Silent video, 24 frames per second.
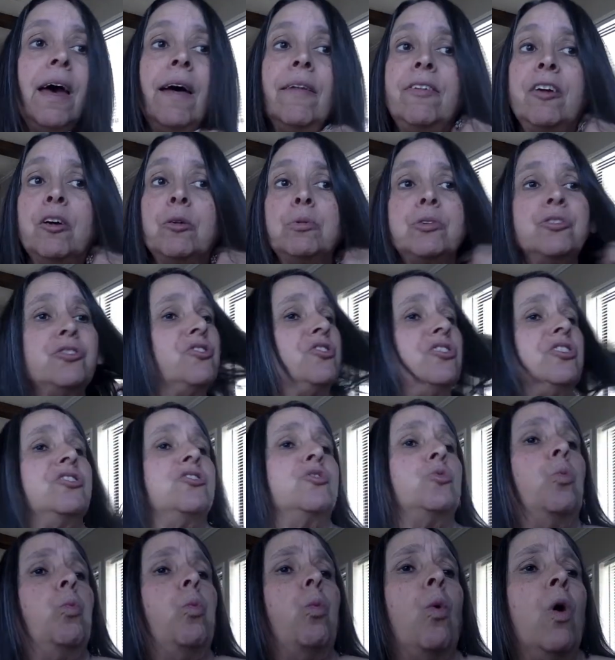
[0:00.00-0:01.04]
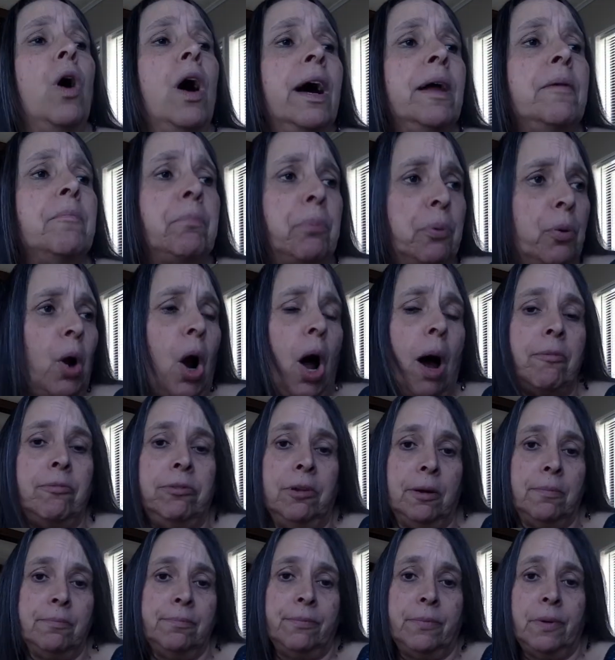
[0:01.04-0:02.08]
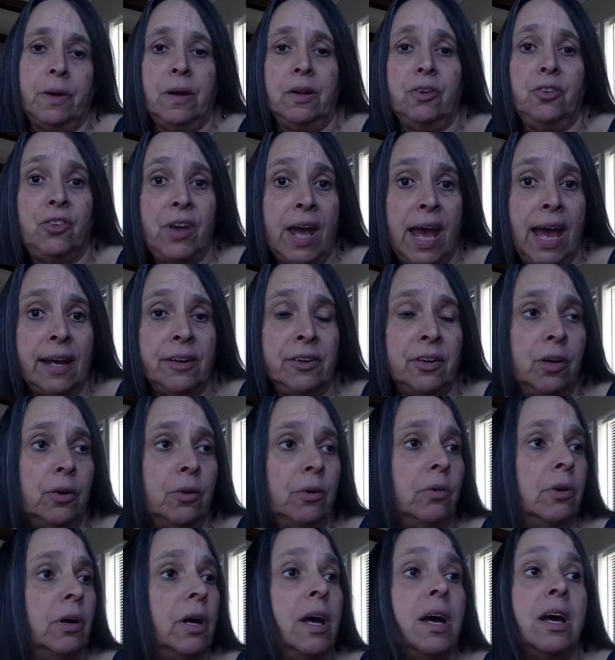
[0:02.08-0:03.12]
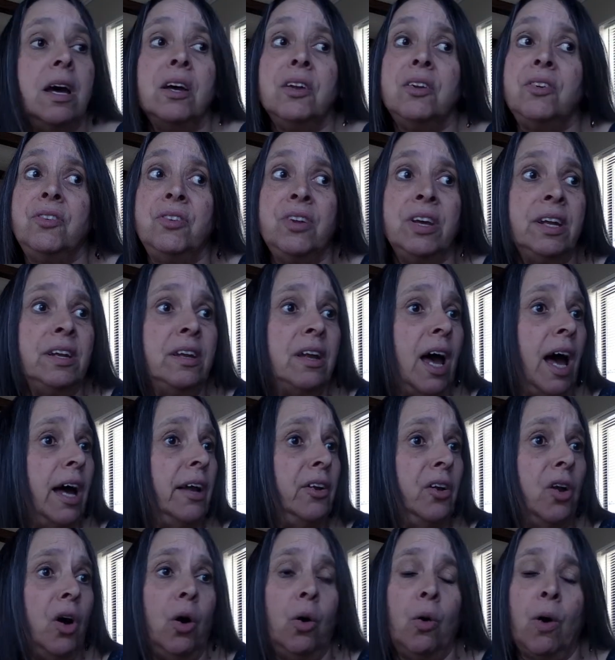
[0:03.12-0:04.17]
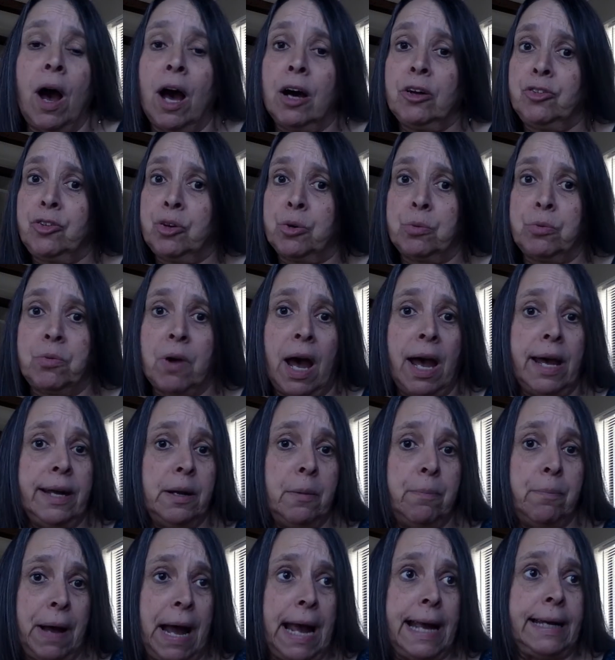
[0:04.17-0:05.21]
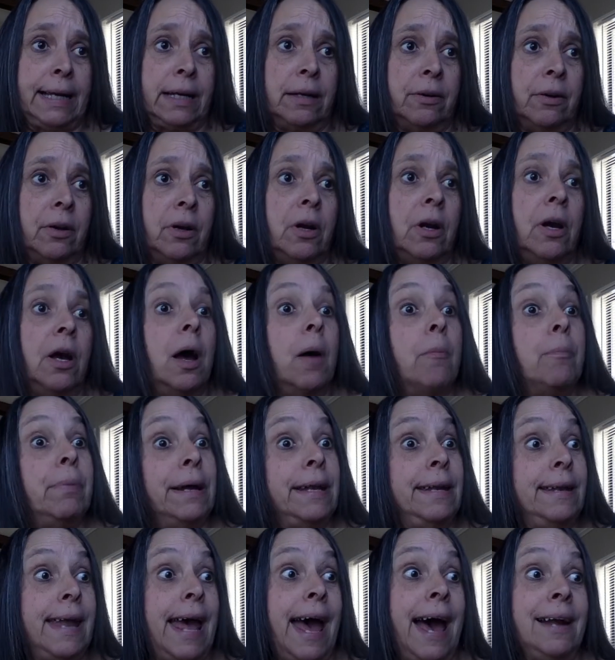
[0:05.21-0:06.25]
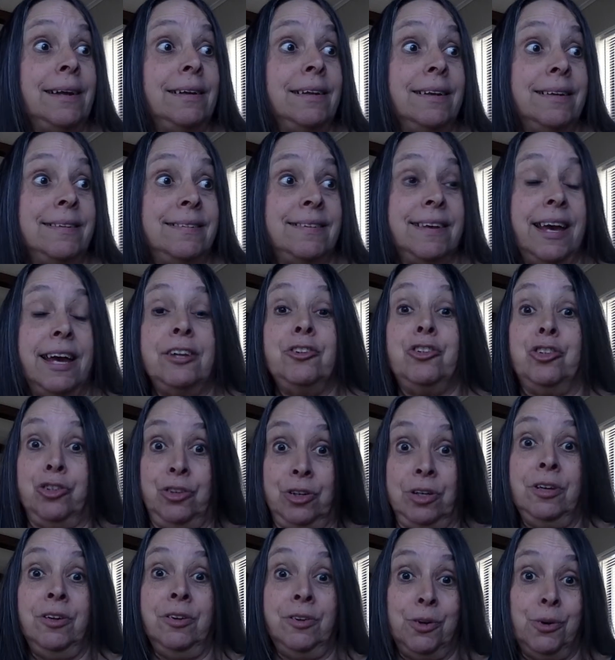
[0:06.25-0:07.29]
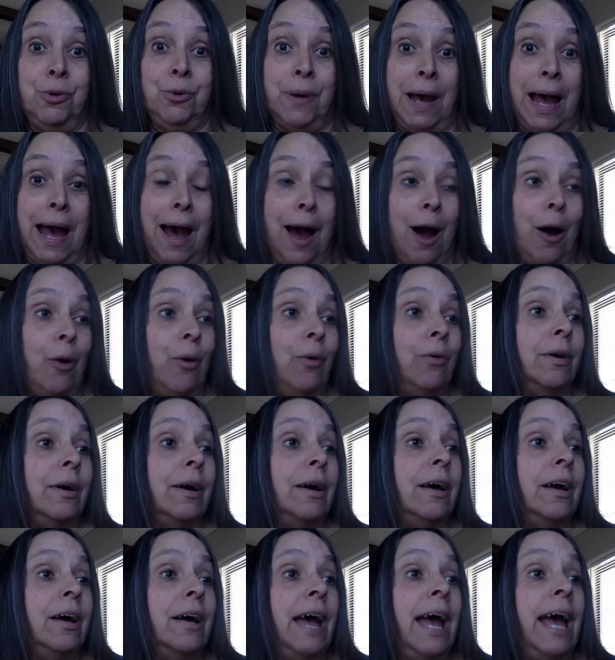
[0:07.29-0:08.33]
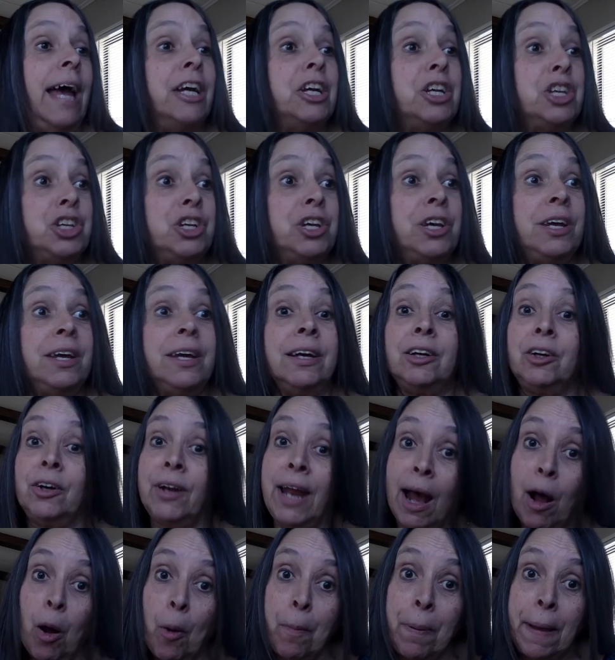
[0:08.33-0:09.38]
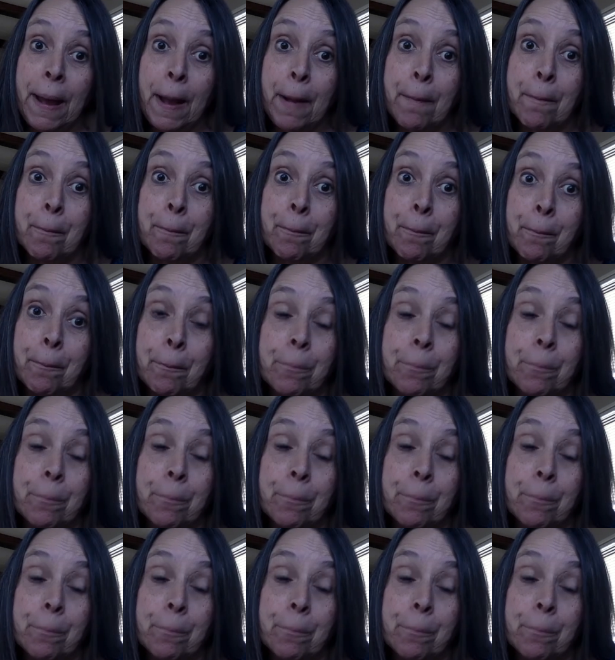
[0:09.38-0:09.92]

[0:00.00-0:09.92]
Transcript: There was just one problem. Daniel did not know how to ride a bike, but Natalie said she knew how, and she could help him.